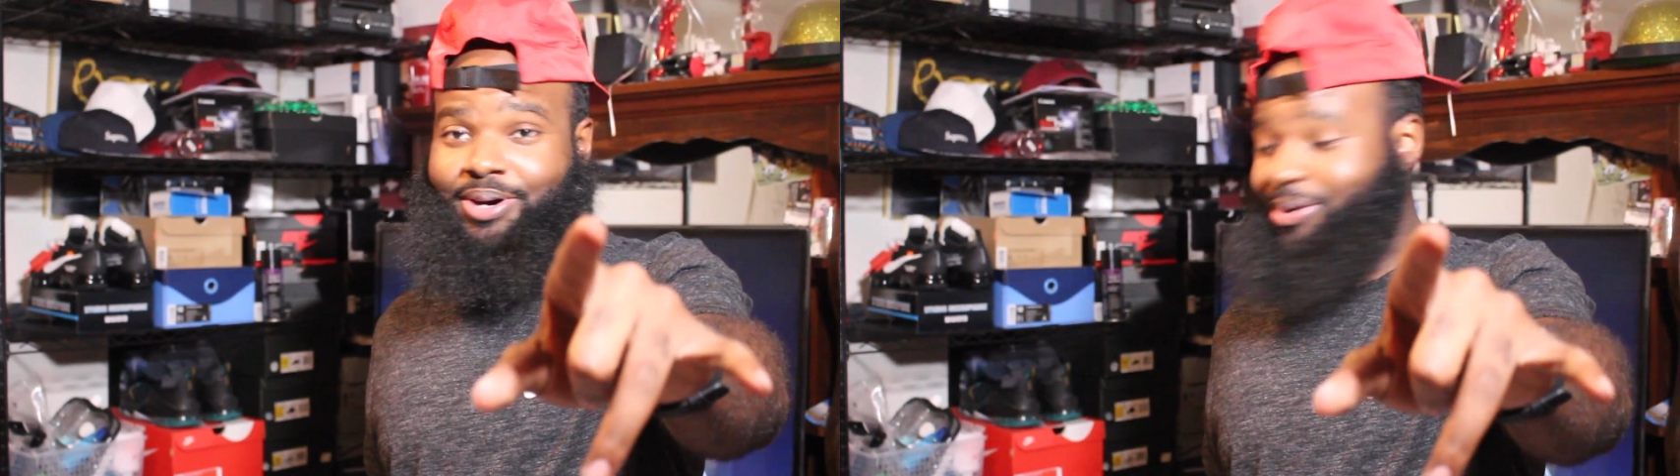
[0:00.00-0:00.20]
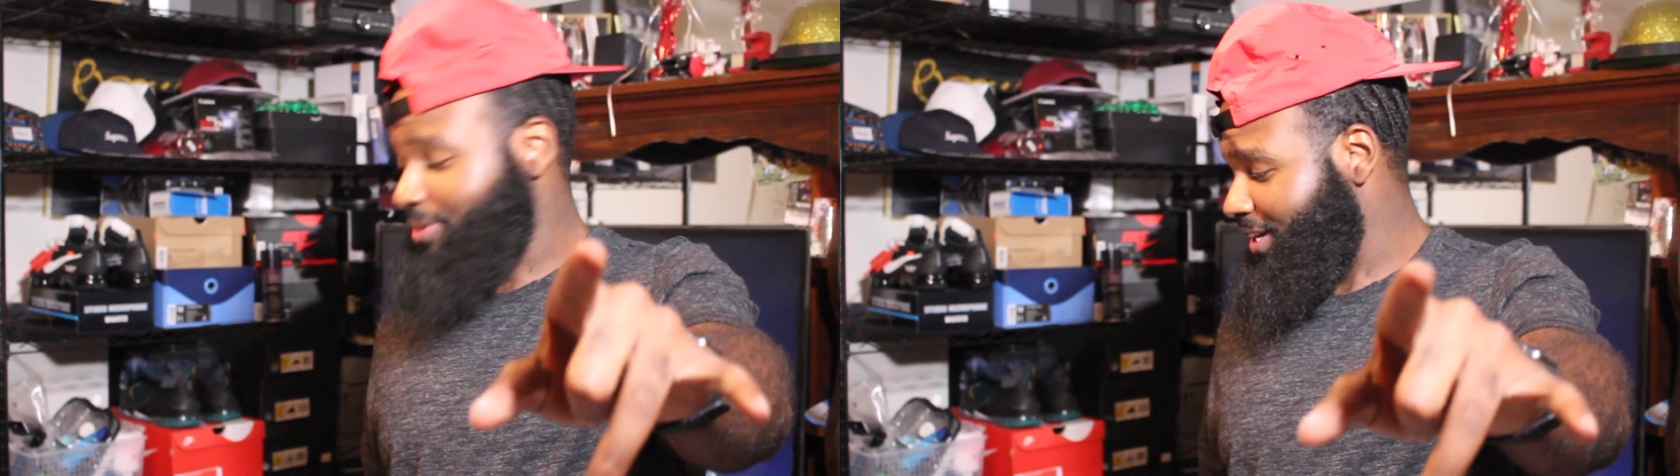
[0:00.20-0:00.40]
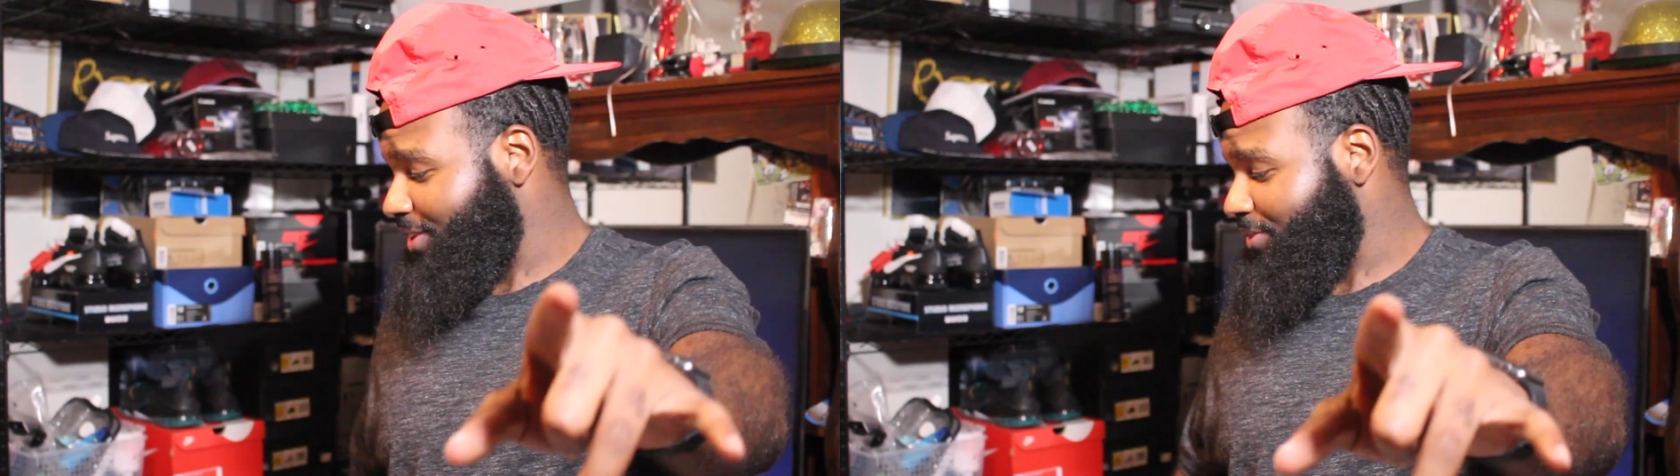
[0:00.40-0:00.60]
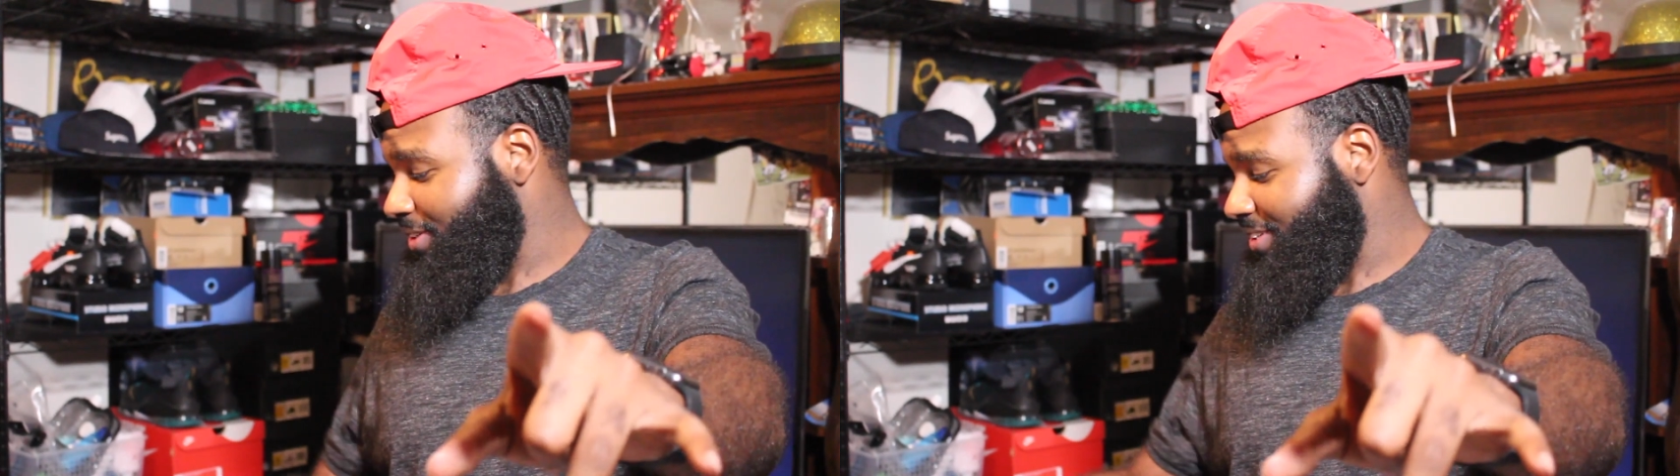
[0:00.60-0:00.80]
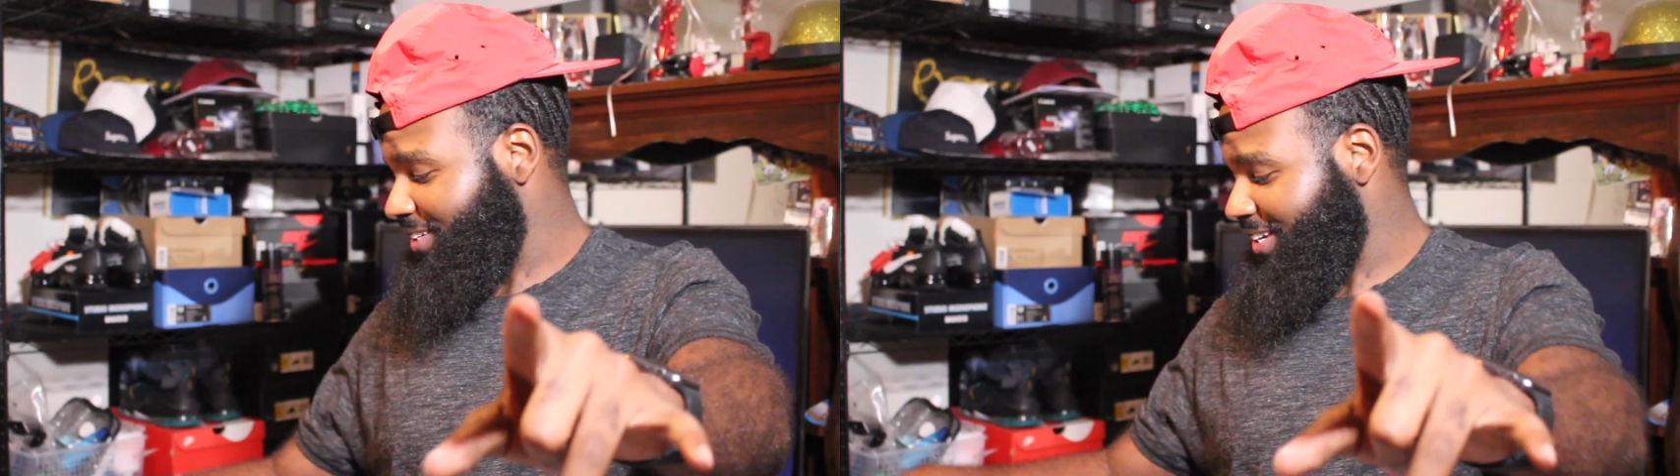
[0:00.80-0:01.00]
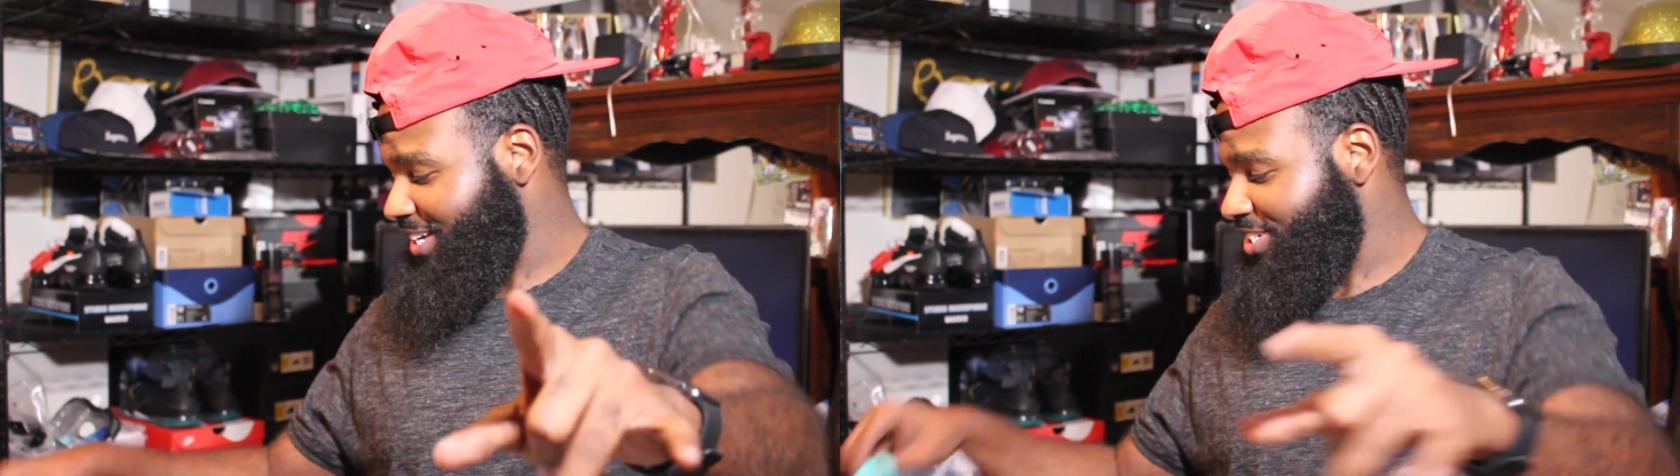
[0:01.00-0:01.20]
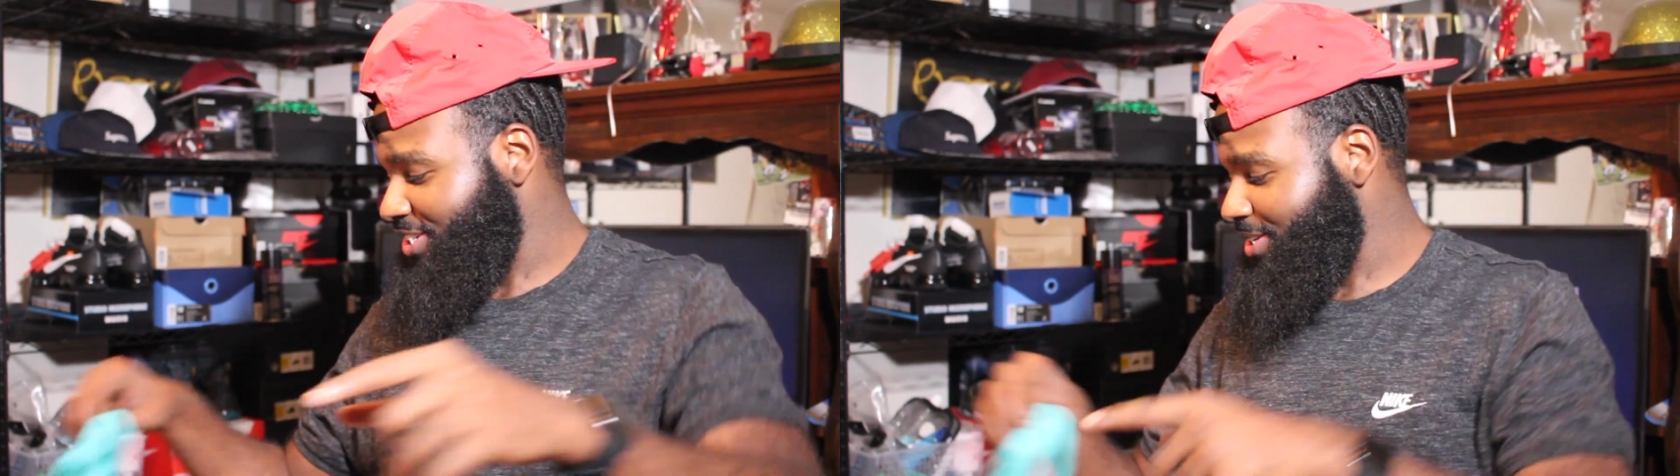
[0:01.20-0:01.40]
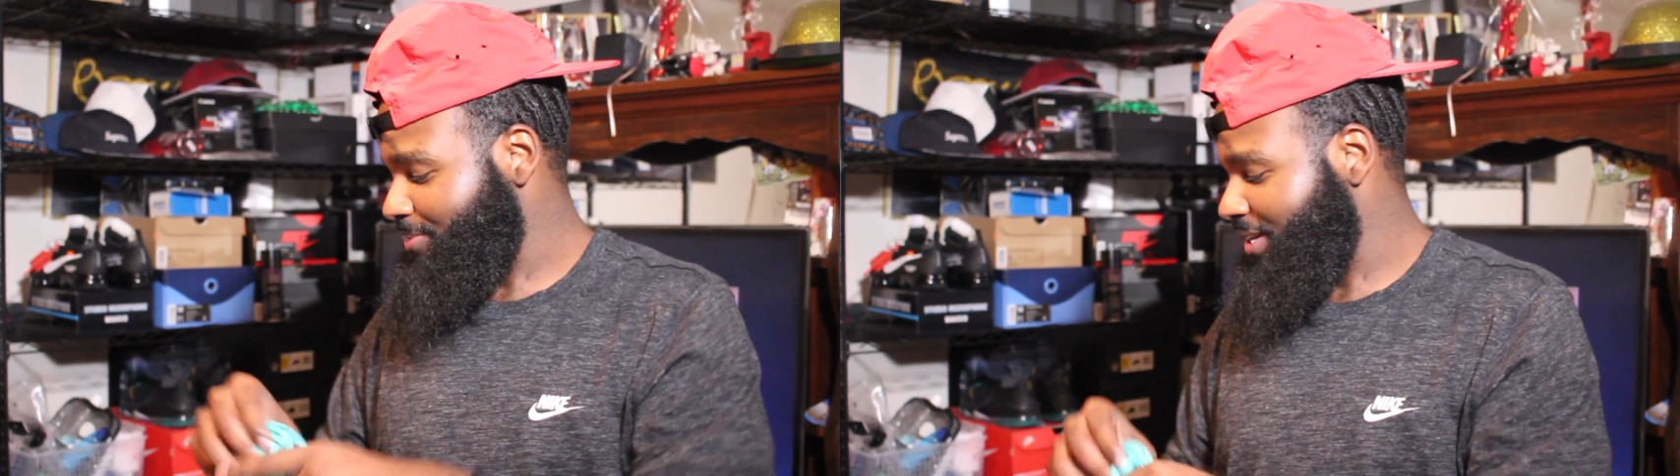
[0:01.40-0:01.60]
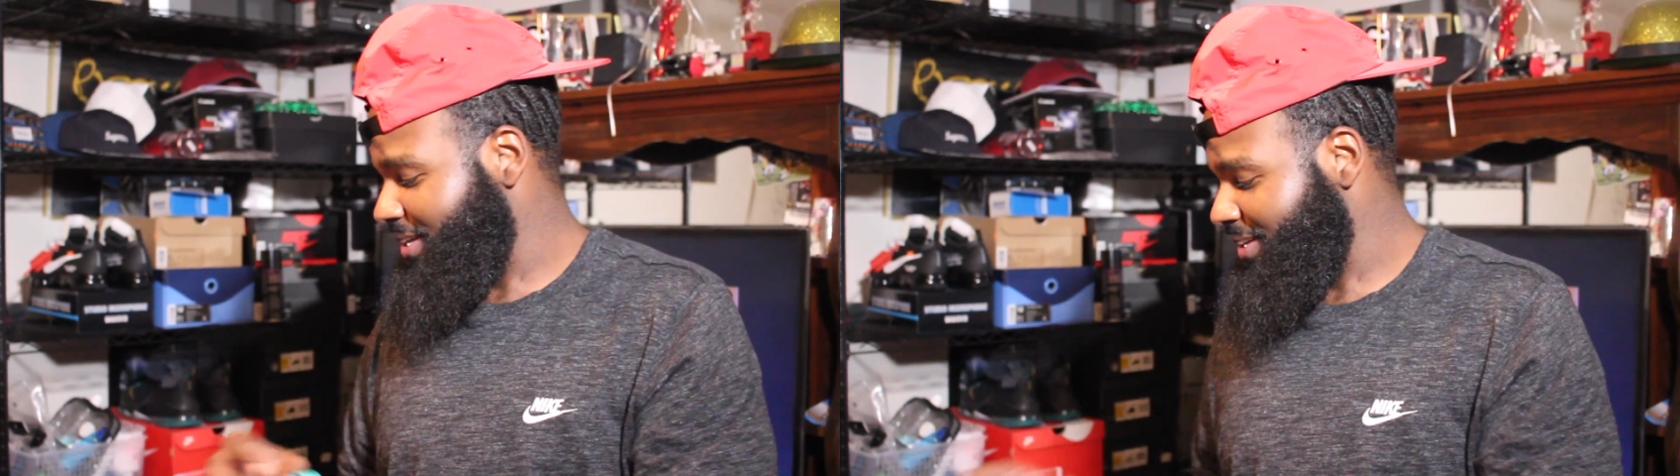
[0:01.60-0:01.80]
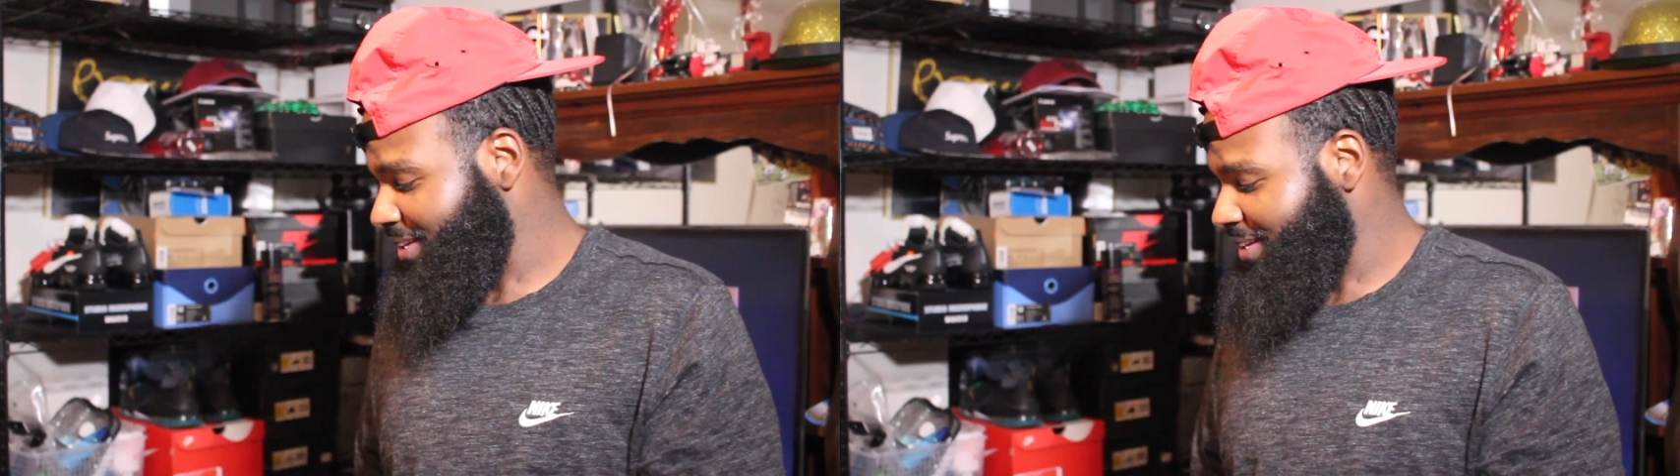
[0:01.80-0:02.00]
ball with that one. It should have
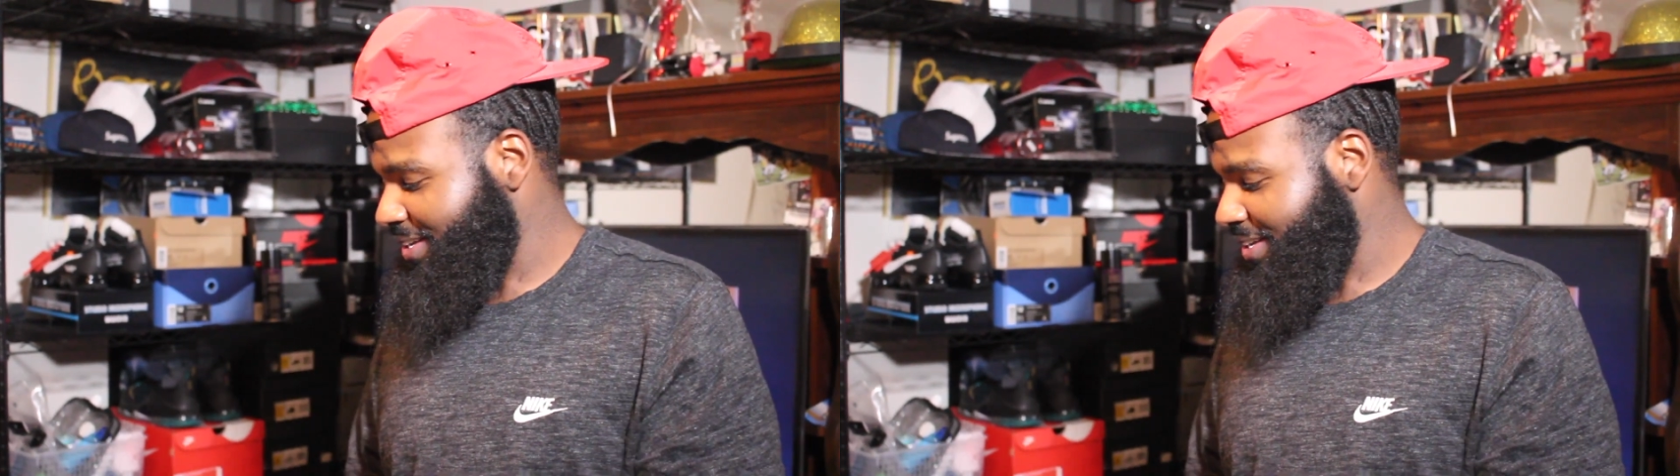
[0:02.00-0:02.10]
been,